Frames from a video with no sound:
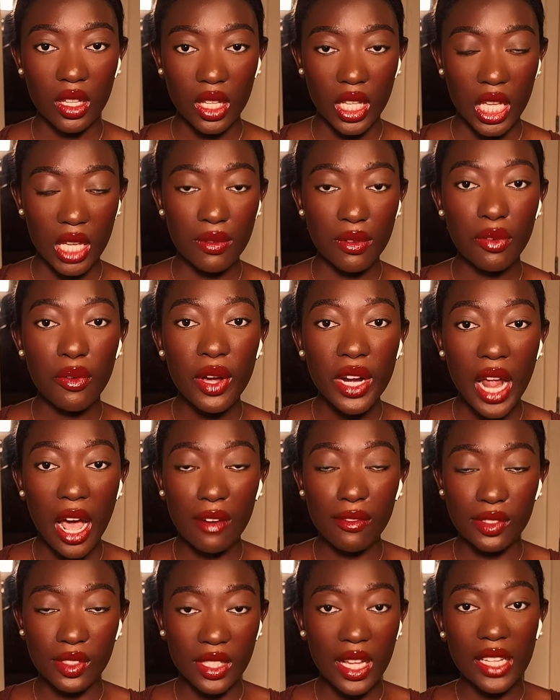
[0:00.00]
Even when
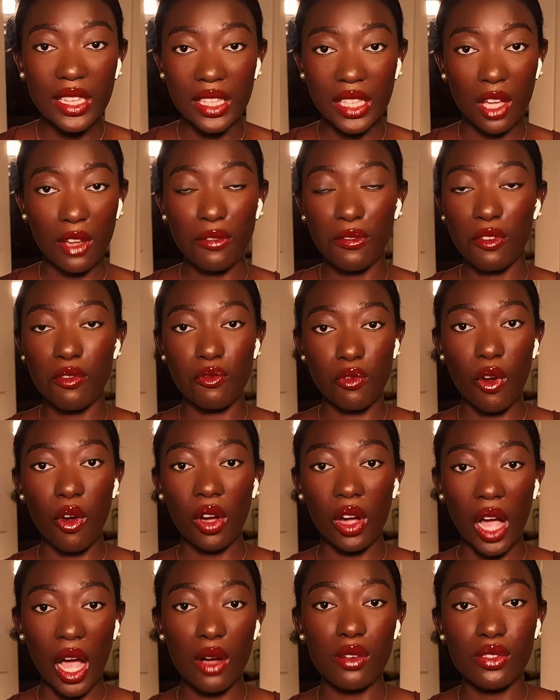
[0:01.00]
I've done nothing
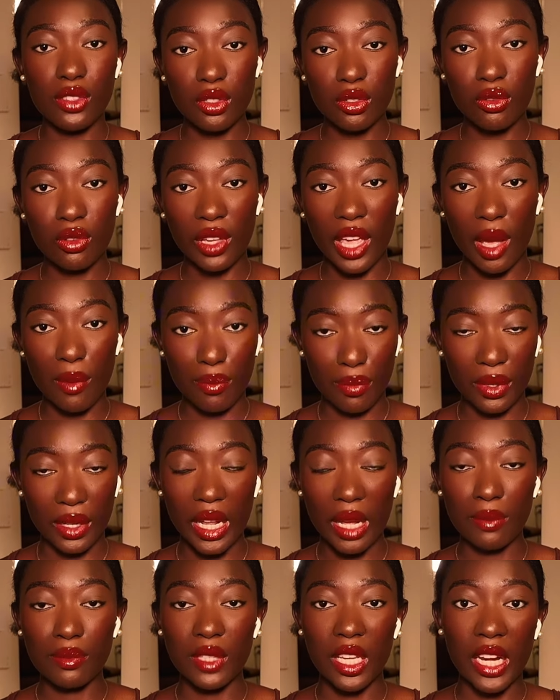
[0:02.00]
wrong, I'll still get
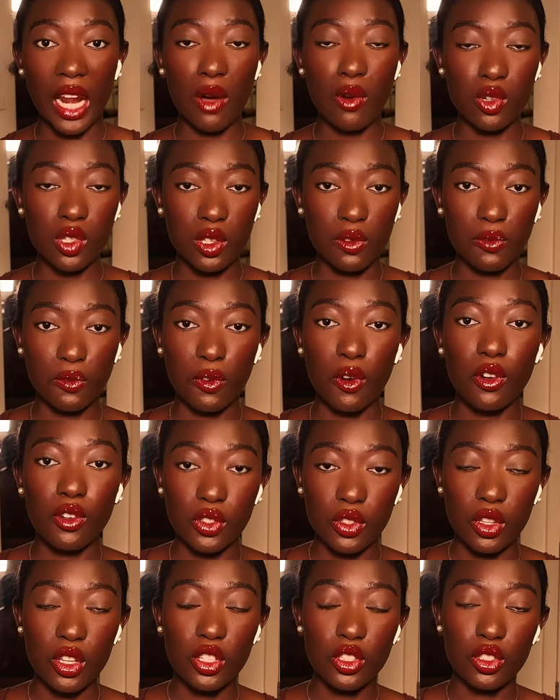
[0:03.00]
blamed and I was
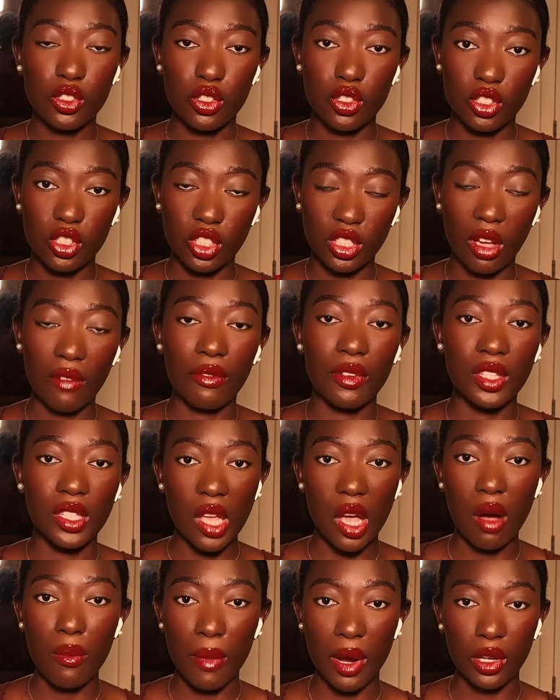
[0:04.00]
forced to shove it
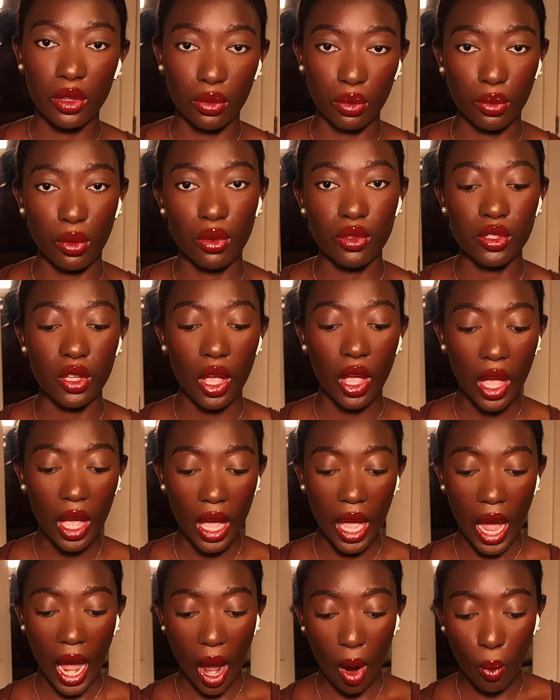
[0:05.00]
down my throat.
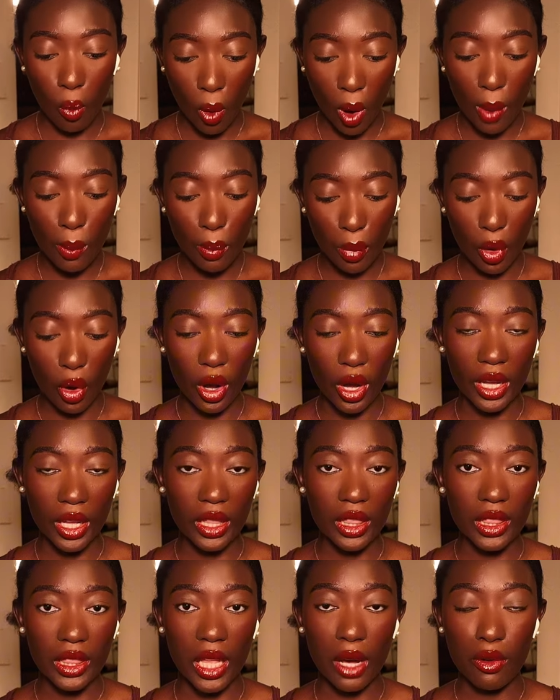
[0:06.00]
At one
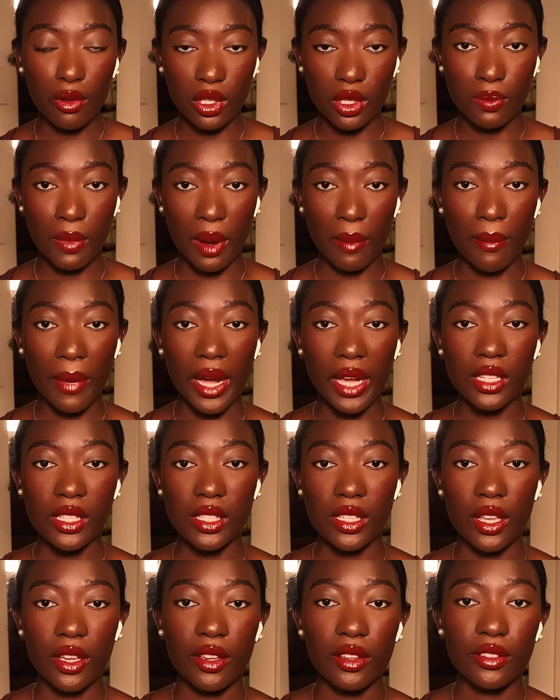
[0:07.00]
point, that was my
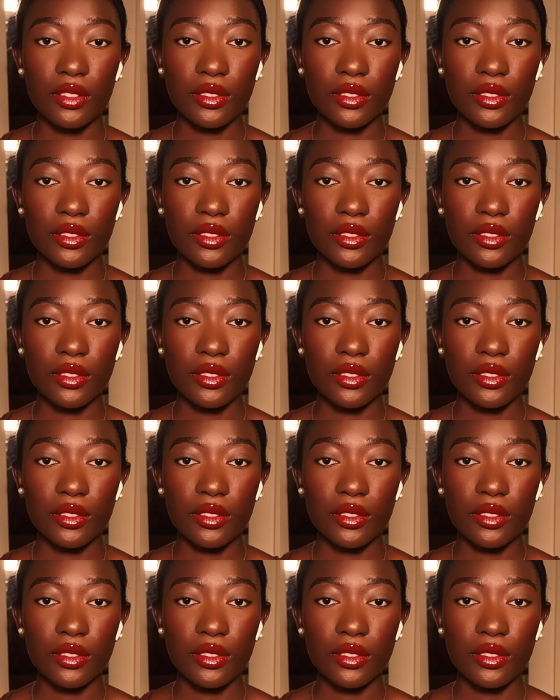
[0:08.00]
mindset